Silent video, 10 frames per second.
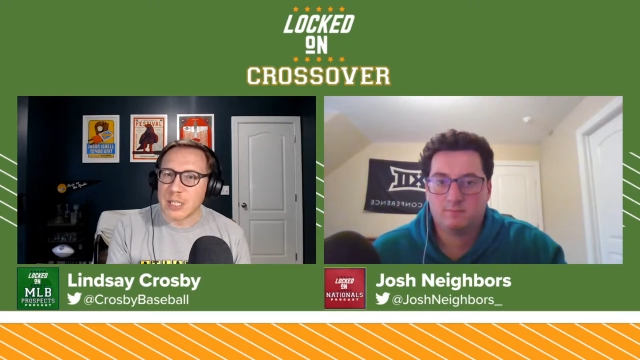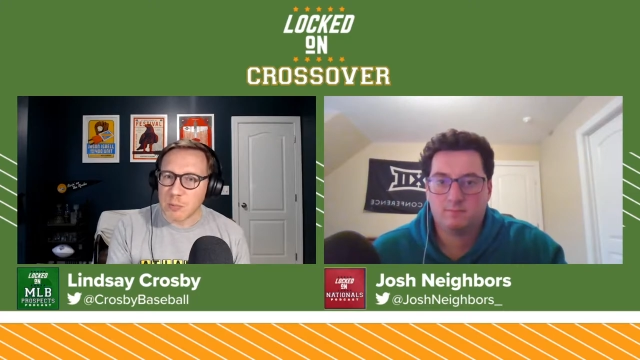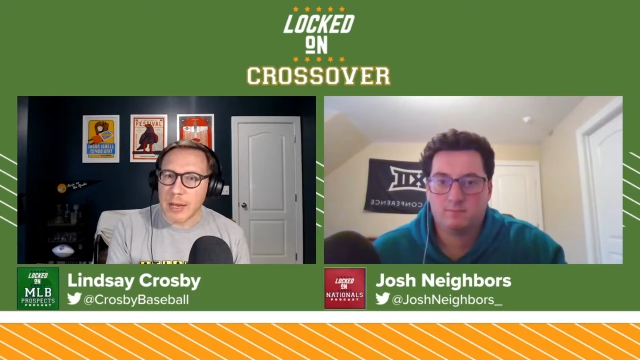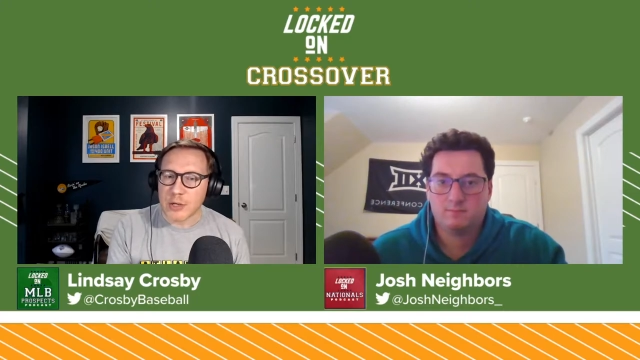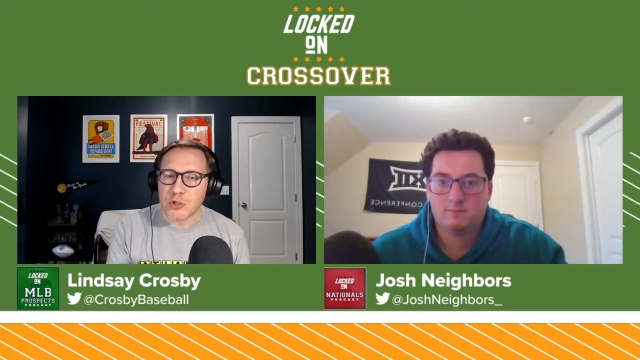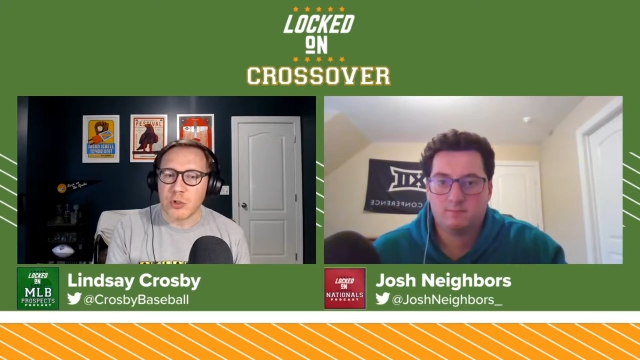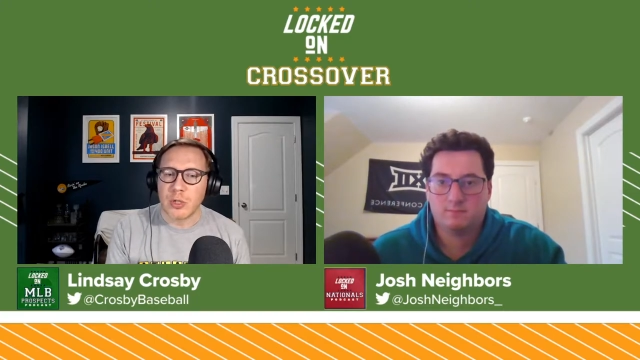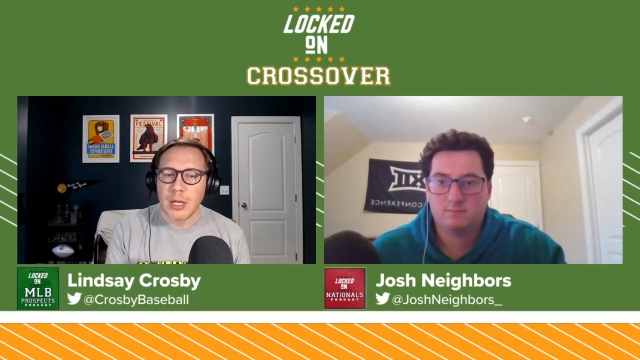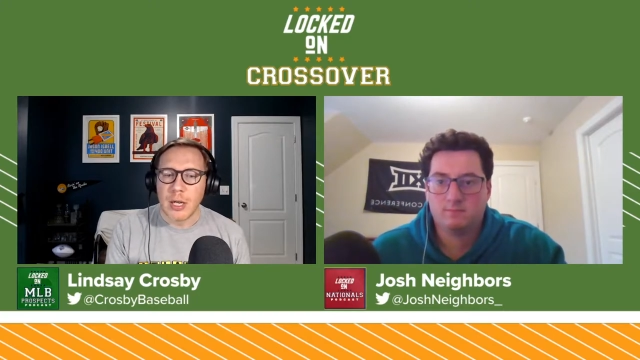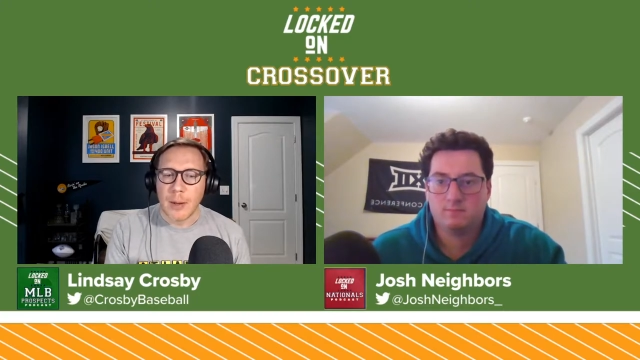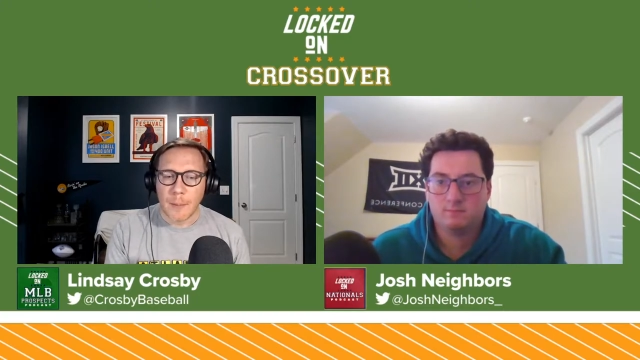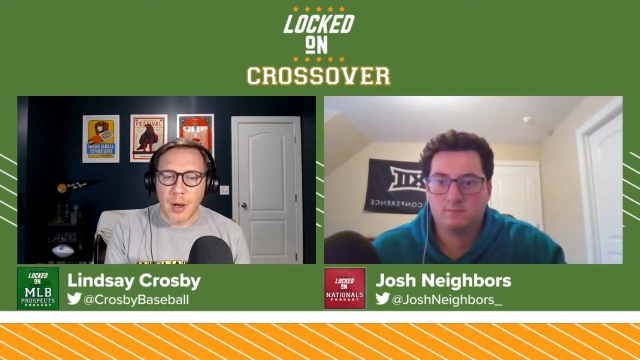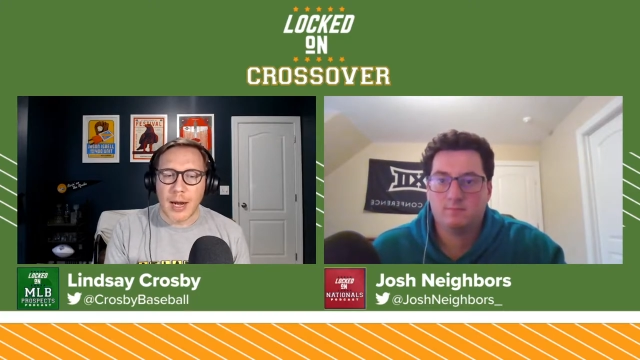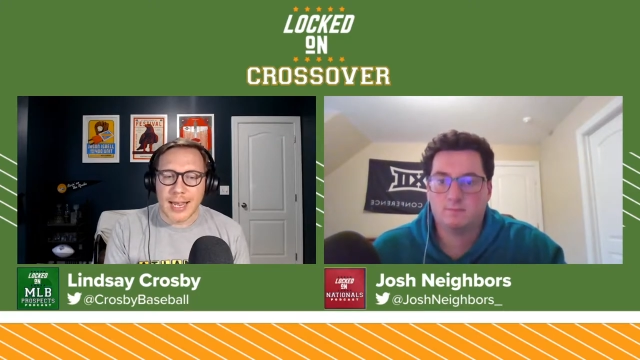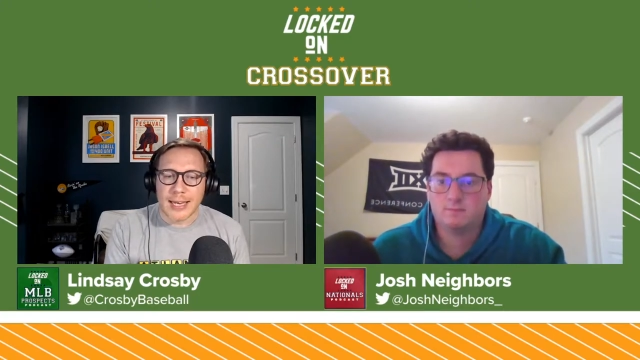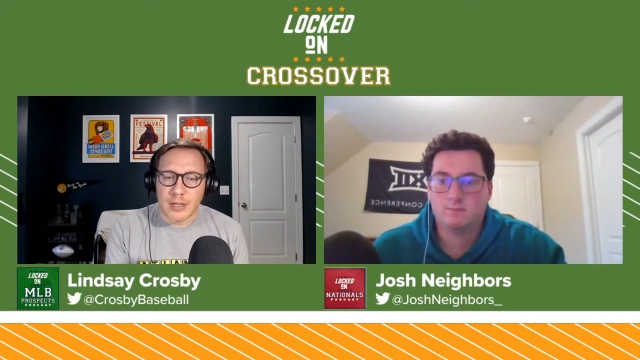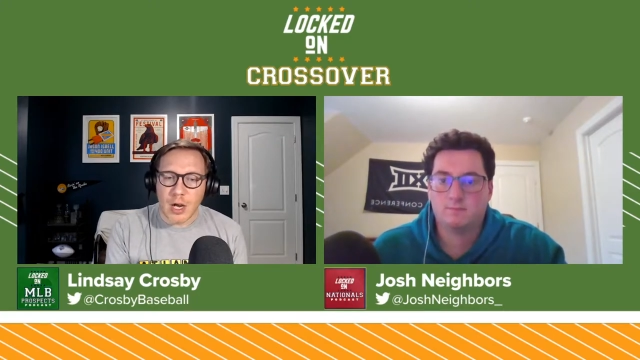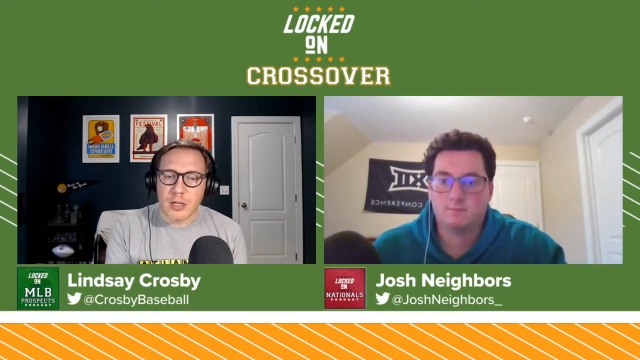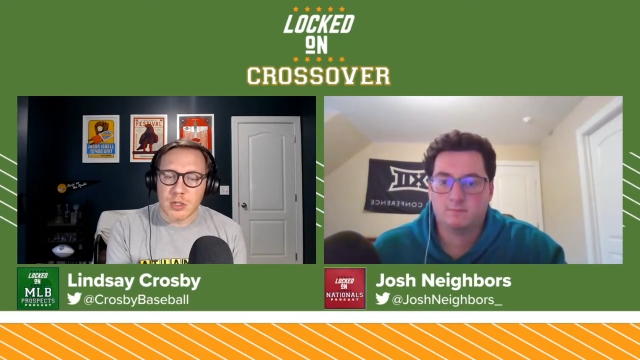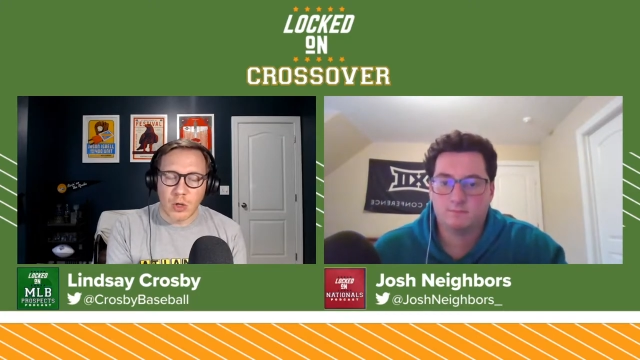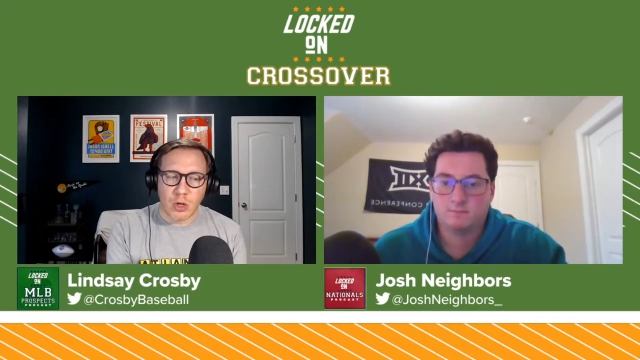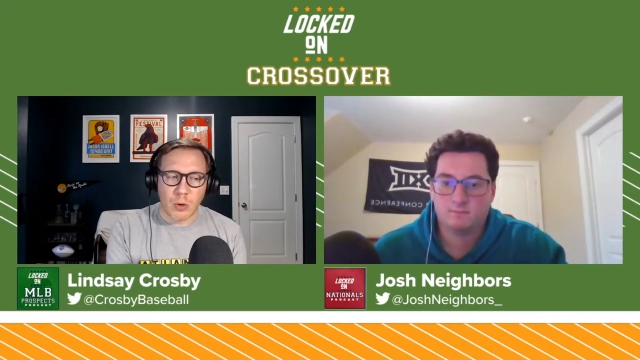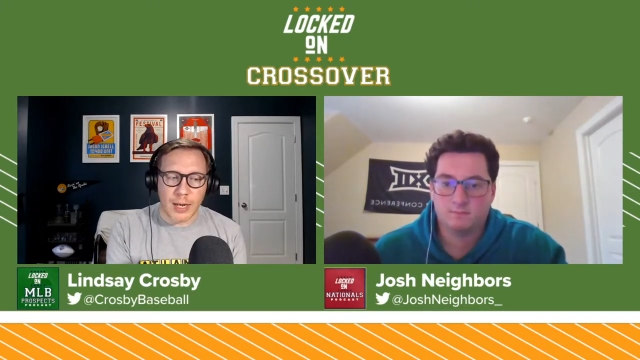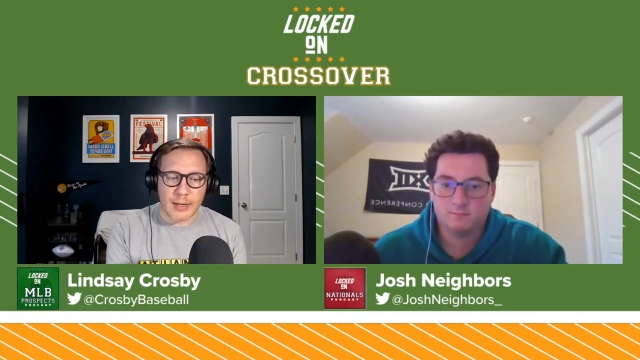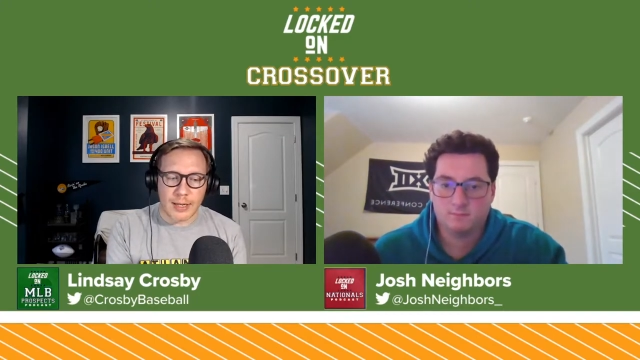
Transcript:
Speaker 1: special, but it does look like